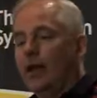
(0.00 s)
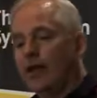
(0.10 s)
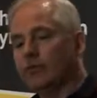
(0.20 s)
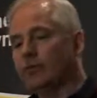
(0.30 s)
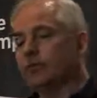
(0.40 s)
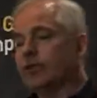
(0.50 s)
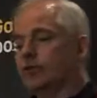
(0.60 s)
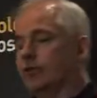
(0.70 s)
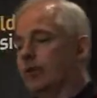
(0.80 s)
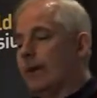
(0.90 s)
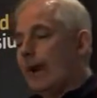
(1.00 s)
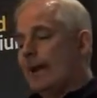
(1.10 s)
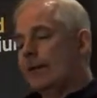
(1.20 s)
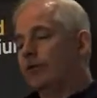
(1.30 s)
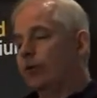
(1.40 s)
and Richard Nixon
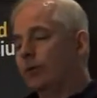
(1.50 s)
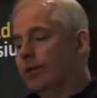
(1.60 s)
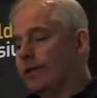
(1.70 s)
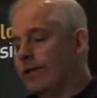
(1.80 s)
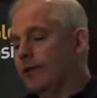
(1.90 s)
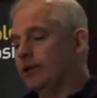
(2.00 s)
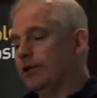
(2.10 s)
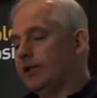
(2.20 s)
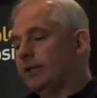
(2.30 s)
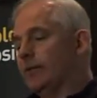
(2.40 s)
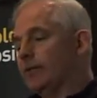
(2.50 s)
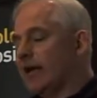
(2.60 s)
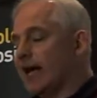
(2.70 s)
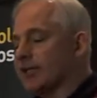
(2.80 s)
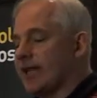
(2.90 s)
formally ended the
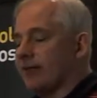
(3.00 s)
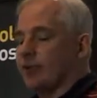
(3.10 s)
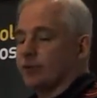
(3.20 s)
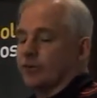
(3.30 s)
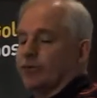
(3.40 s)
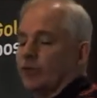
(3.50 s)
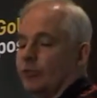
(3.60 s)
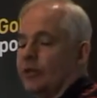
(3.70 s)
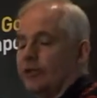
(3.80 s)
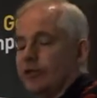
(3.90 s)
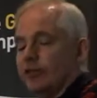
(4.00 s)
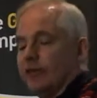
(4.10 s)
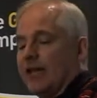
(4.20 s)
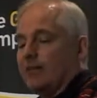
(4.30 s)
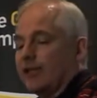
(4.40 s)
last avenue of convertibility of
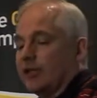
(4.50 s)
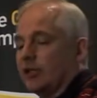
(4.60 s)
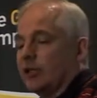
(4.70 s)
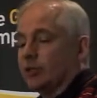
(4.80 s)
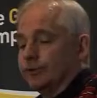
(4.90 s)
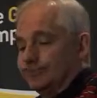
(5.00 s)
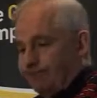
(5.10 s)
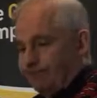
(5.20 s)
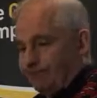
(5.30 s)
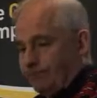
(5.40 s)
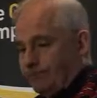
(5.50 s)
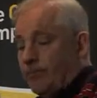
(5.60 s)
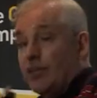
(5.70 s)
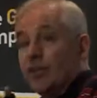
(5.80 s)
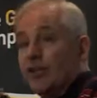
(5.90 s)
paper money to gold.
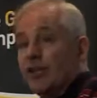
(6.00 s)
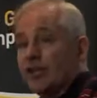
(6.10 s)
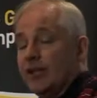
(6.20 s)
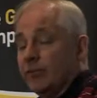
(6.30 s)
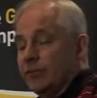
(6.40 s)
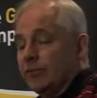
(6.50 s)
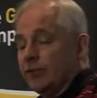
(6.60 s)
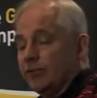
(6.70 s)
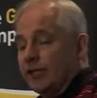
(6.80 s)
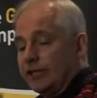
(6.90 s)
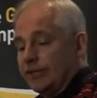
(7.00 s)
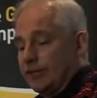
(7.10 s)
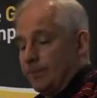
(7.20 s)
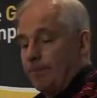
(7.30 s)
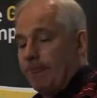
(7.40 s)
Since then, we've been on a fiat
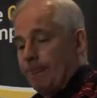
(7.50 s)
system.